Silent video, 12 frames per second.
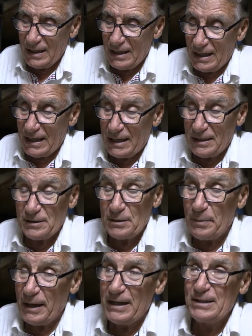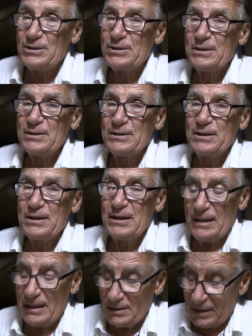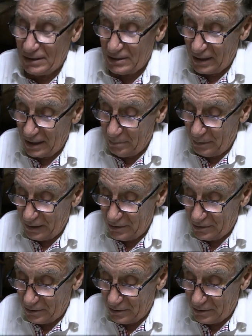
And the page that, as I say, page